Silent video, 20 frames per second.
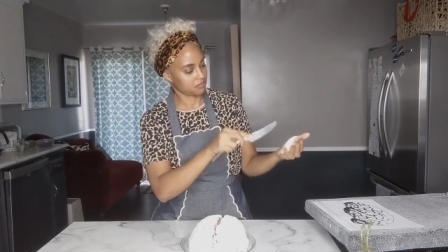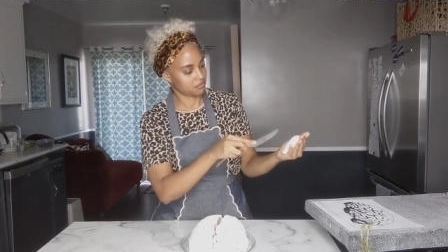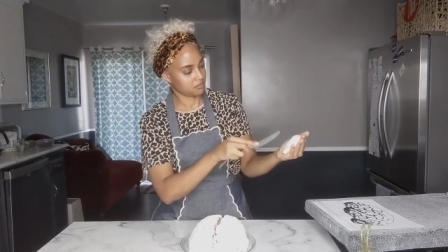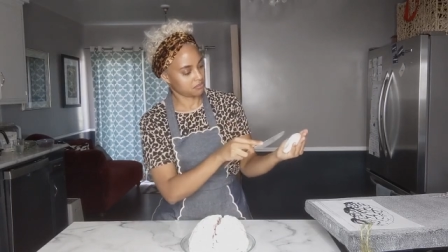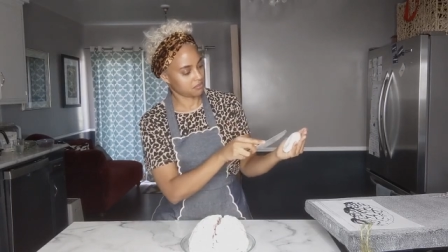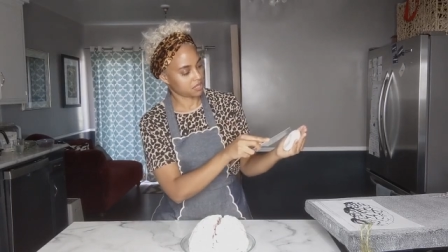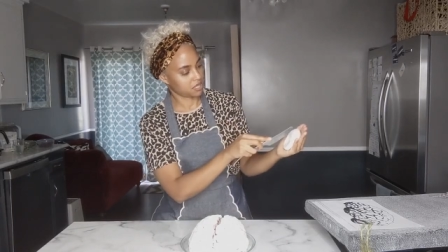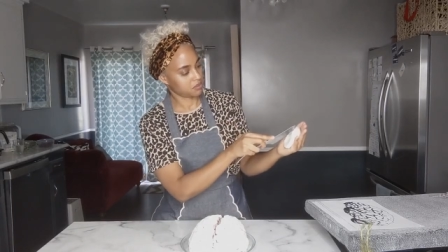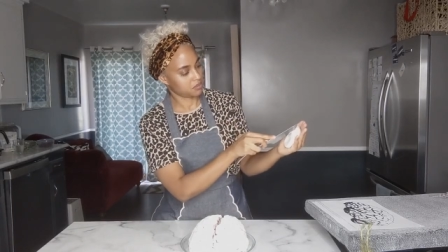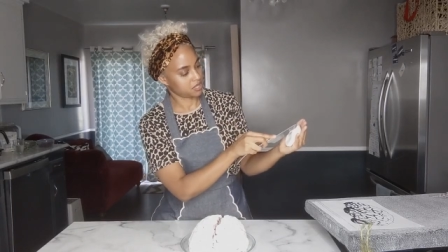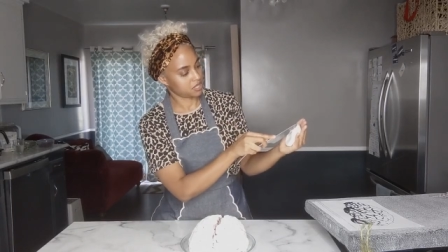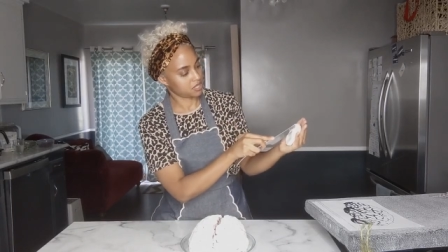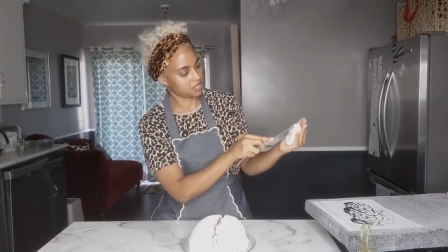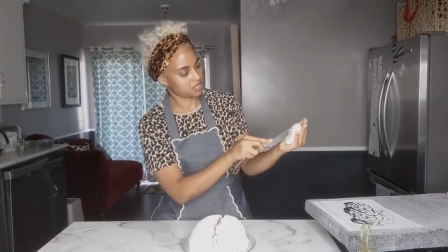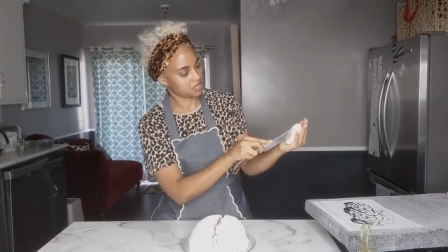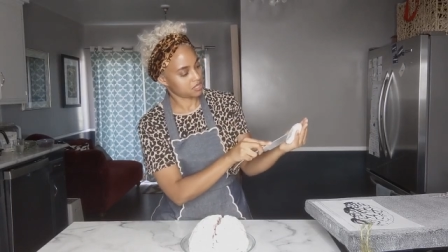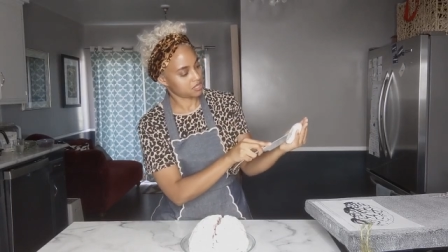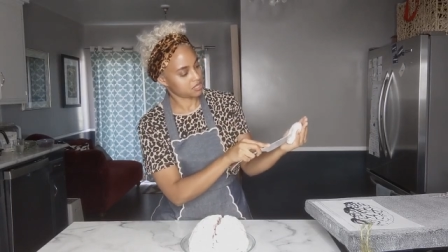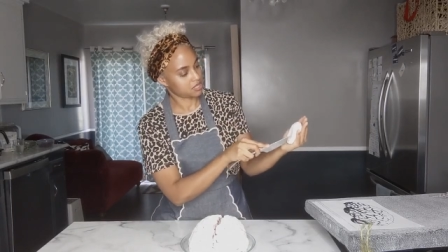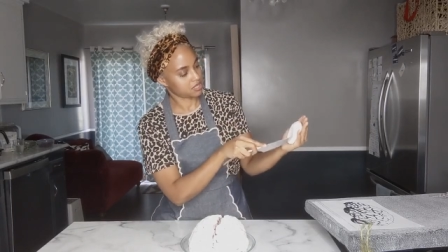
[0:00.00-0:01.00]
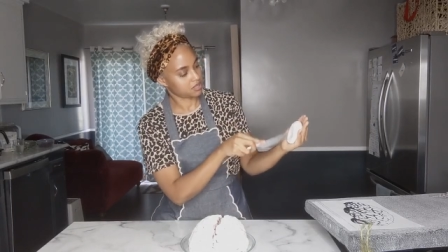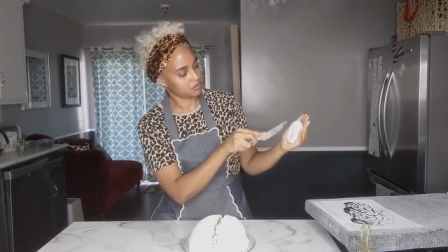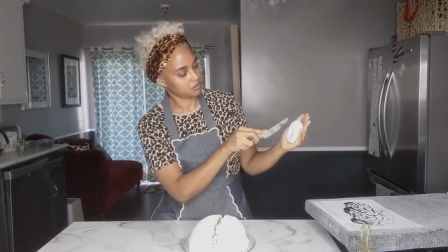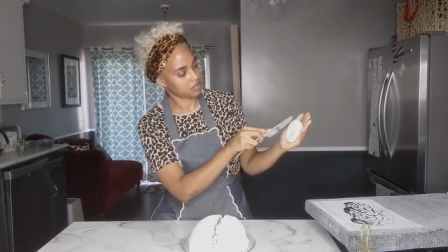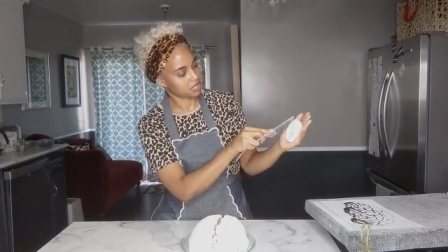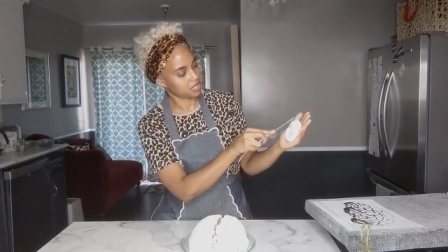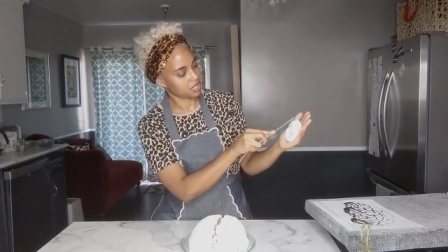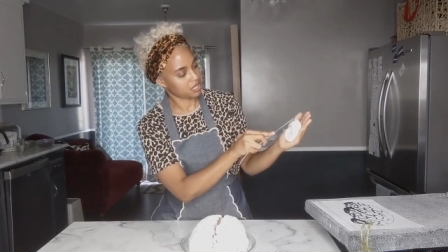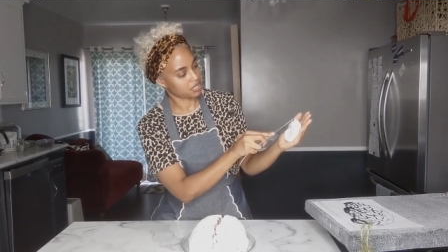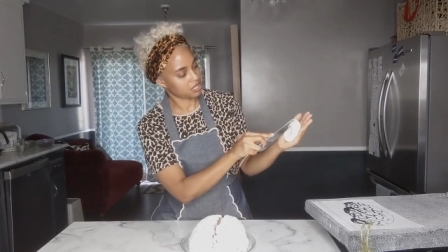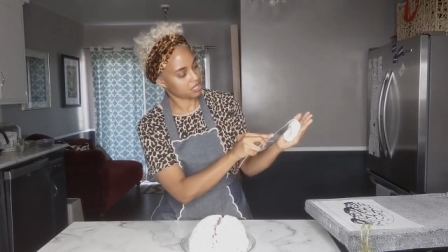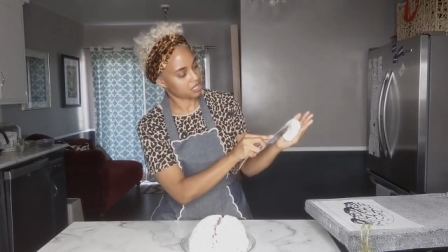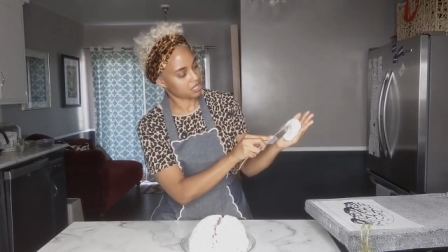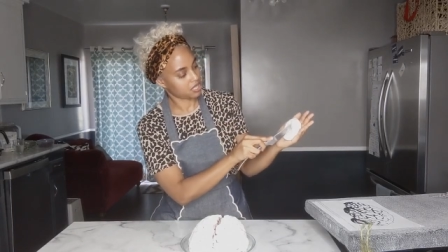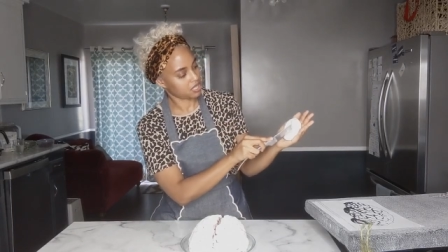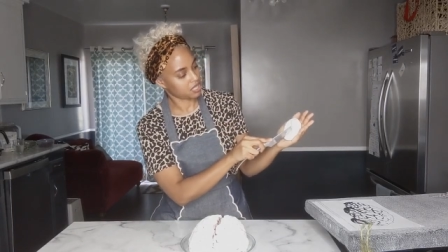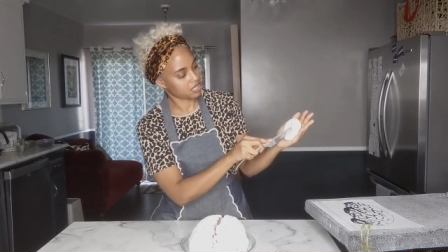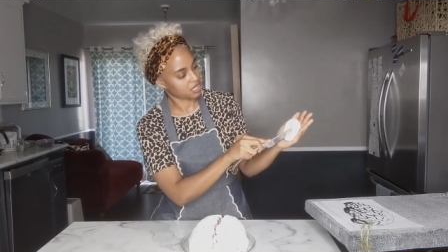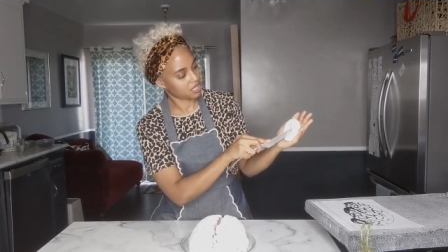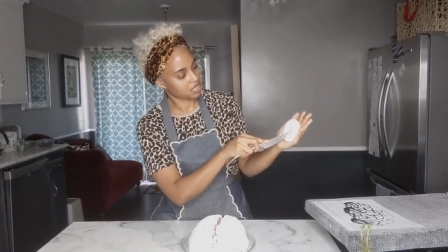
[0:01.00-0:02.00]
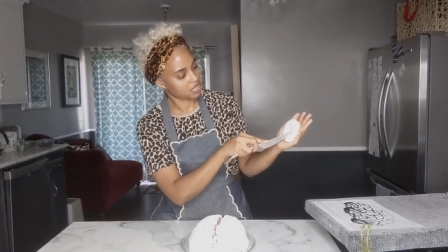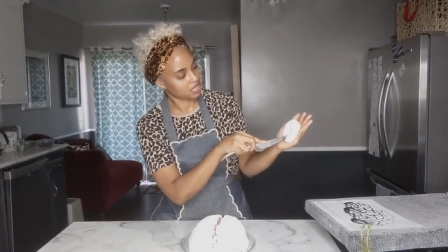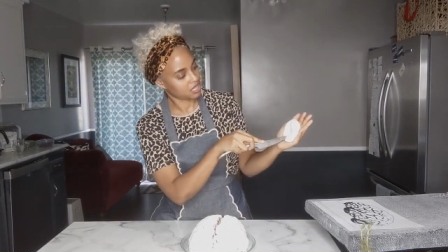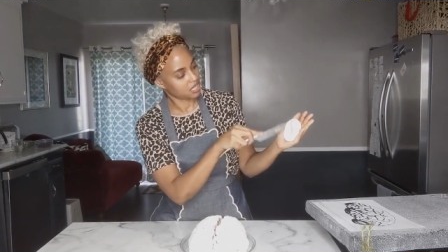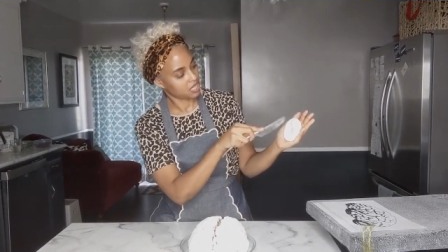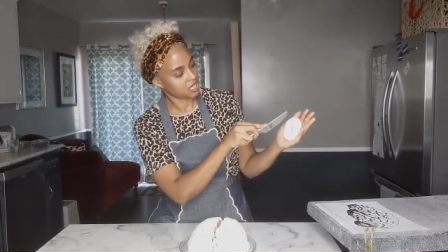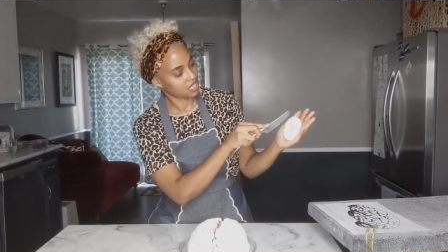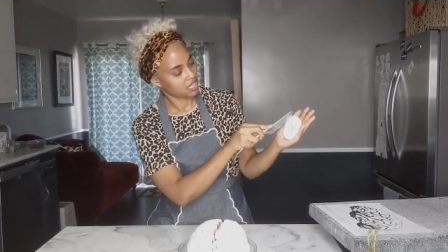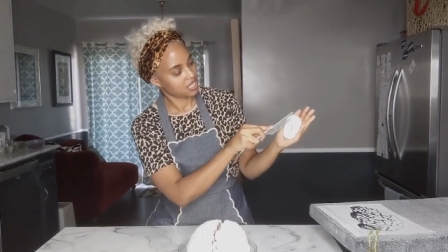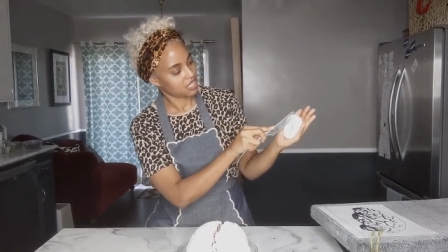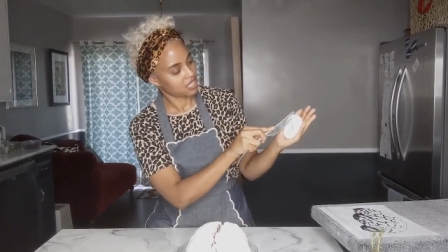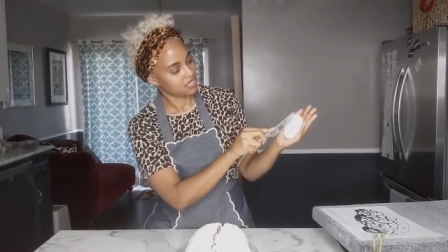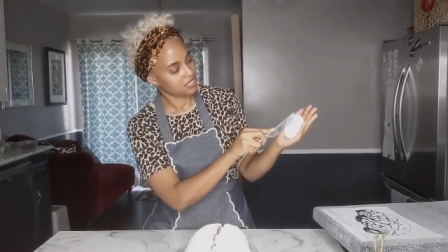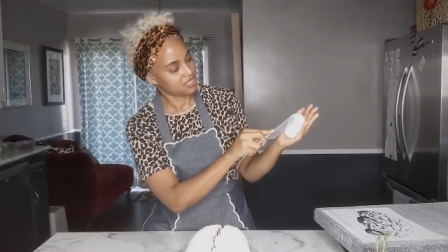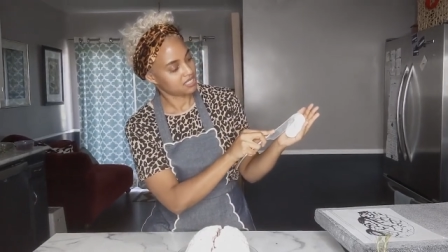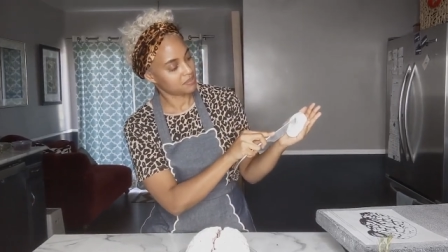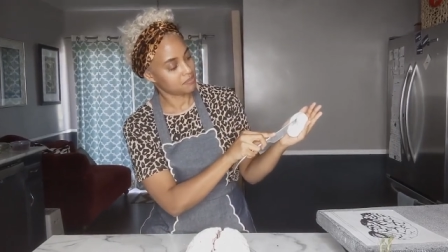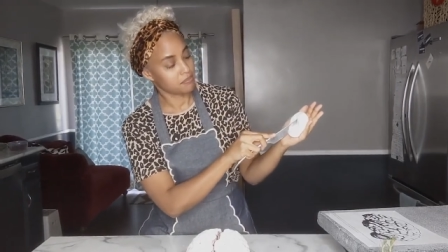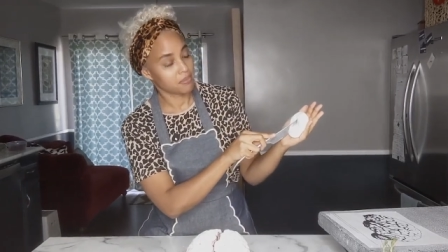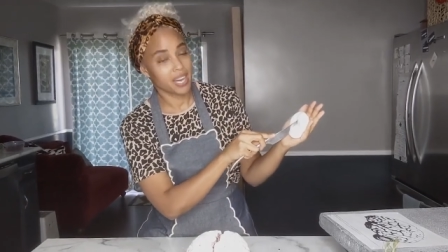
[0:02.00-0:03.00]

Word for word: Maybe just some like this